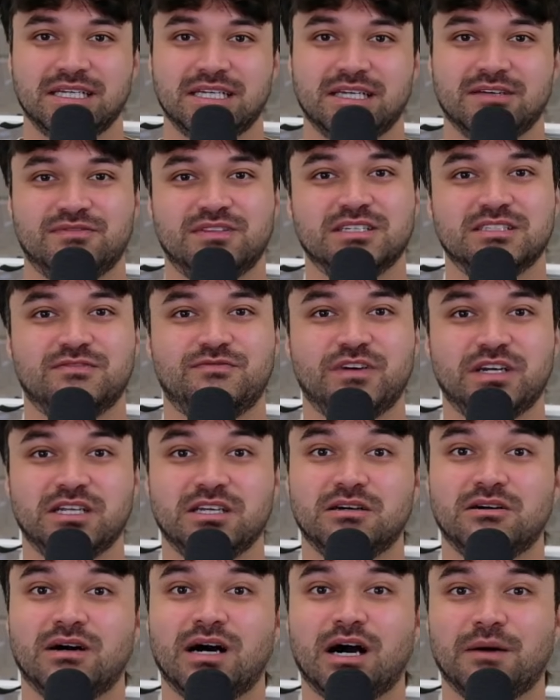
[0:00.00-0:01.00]
If this
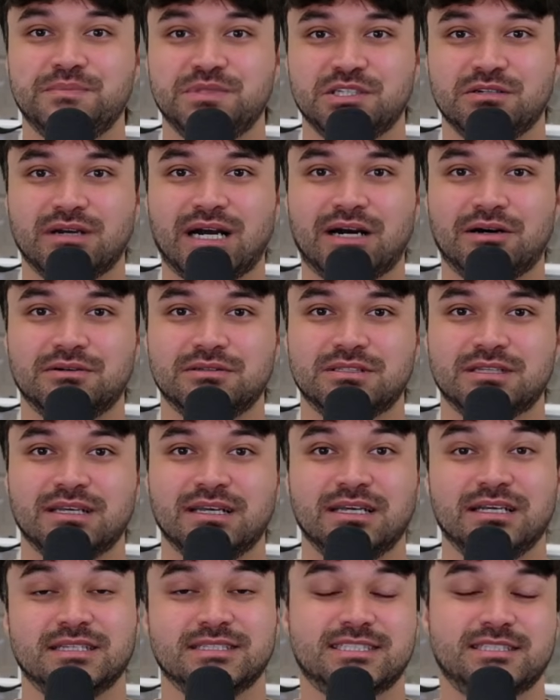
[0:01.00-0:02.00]
video helped you out,
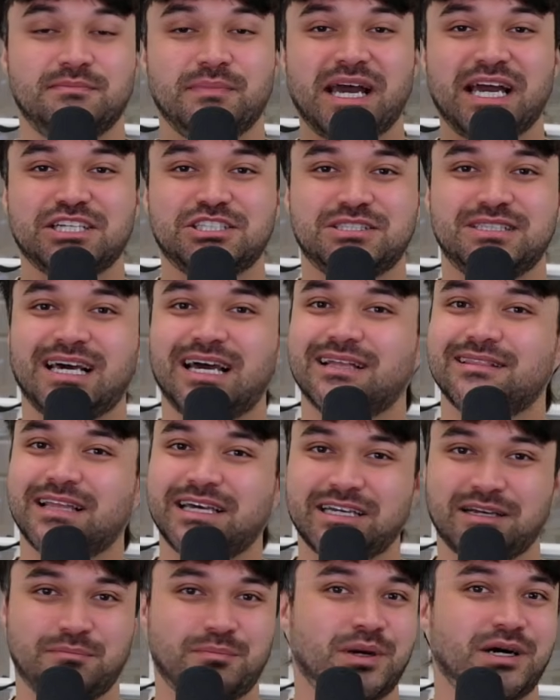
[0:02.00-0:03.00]
smash that
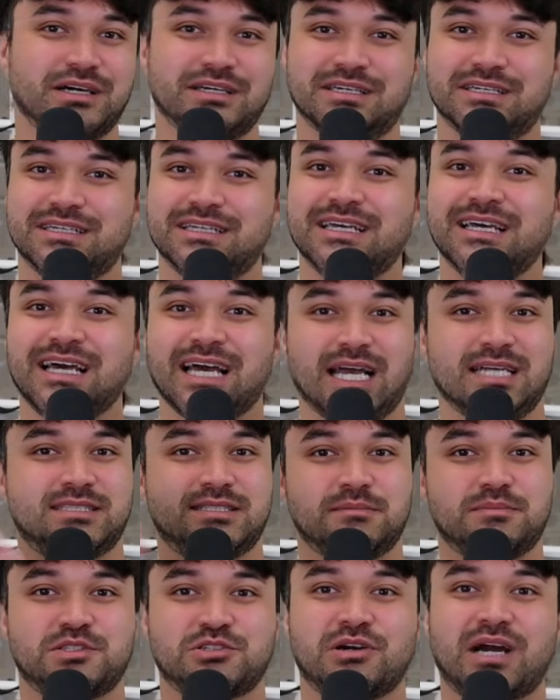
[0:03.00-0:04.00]
like button and
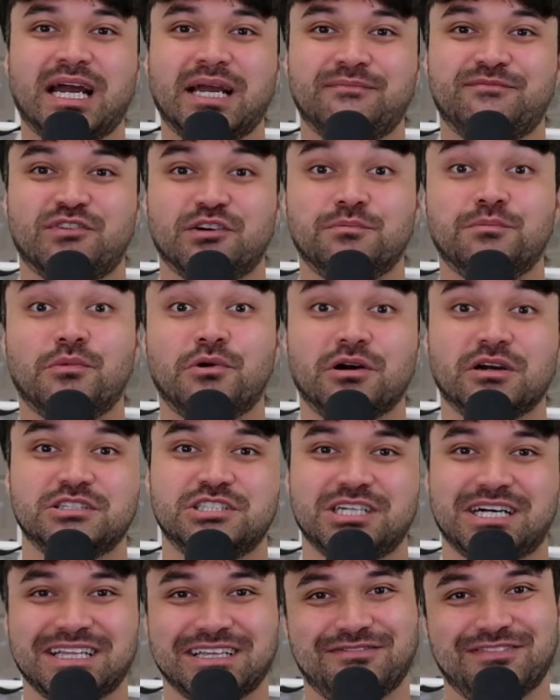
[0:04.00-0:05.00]
subscribe for more
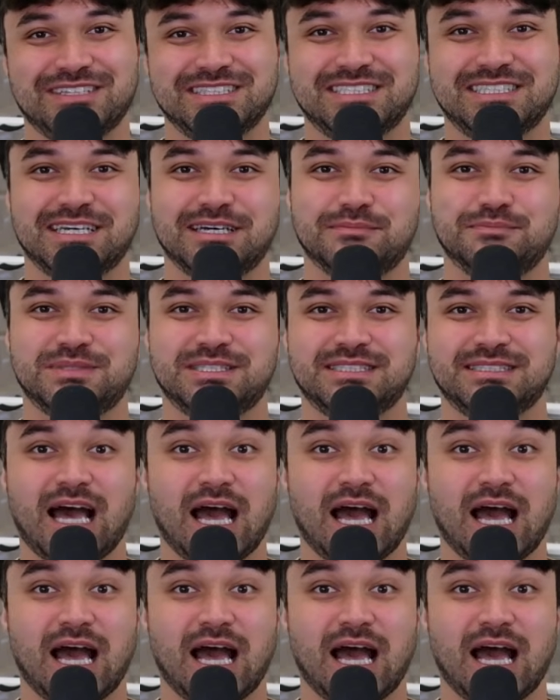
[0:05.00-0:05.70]
Jellyfin tips.